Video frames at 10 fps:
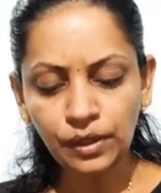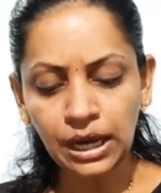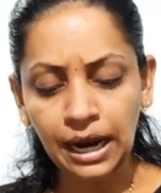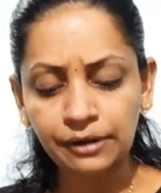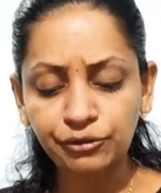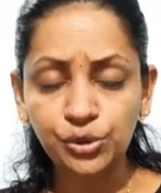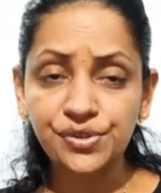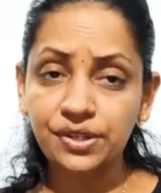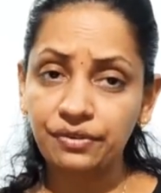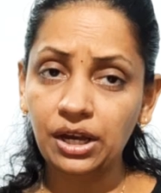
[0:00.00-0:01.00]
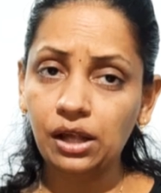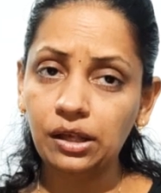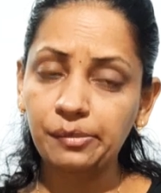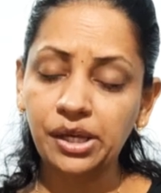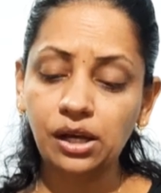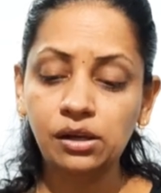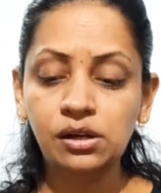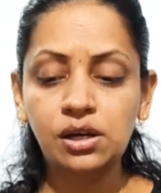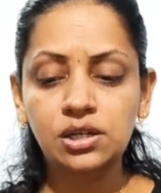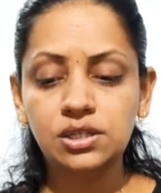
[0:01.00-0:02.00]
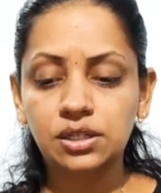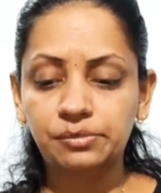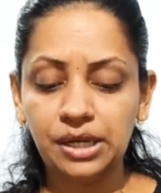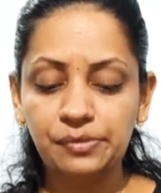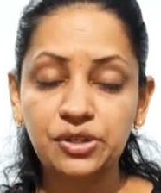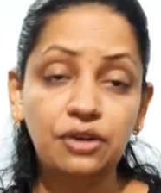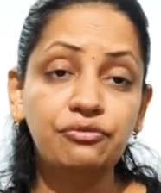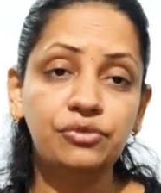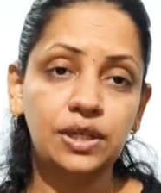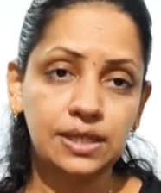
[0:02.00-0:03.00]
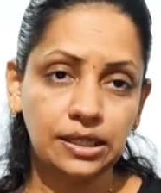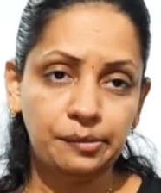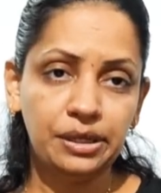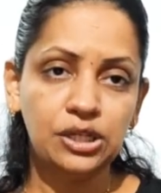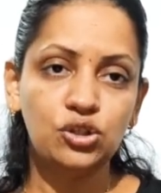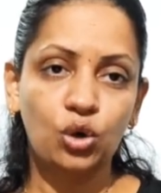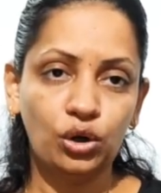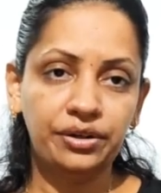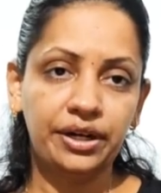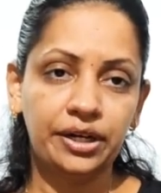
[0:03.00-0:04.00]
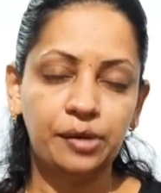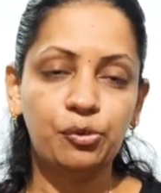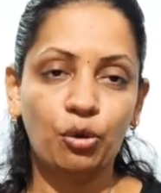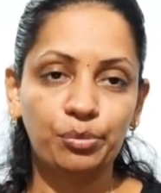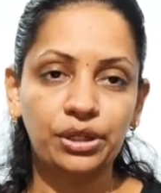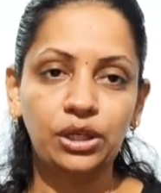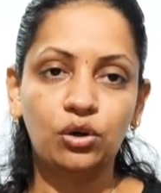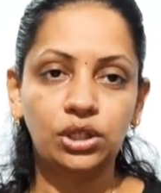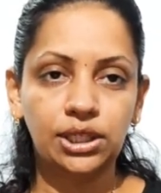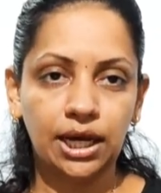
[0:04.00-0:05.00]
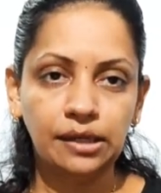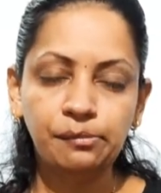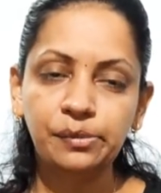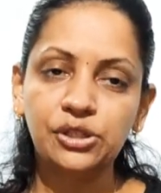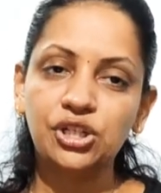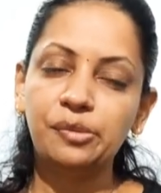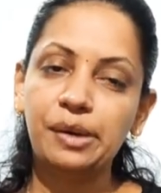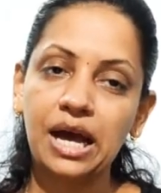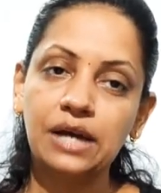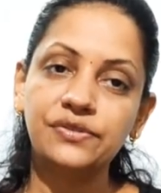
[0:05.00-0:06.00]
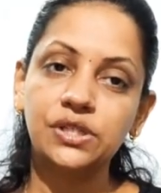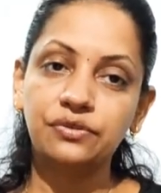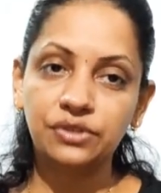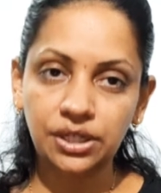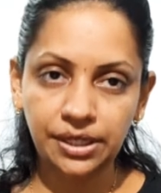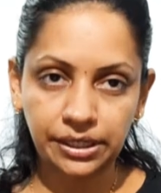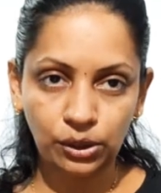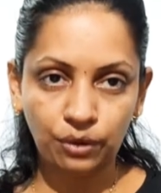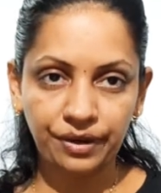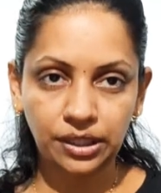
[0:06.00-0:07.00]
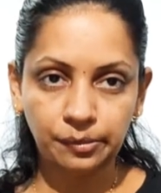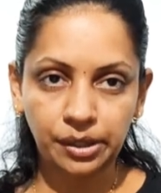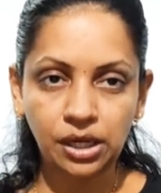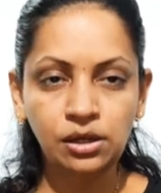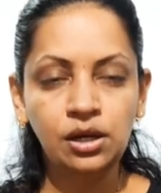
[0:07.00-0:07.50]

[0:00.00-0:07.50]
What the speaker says: And for severe anemia, sometimes if this anemia is not treated properly on time, patient may have severe degree of anemia,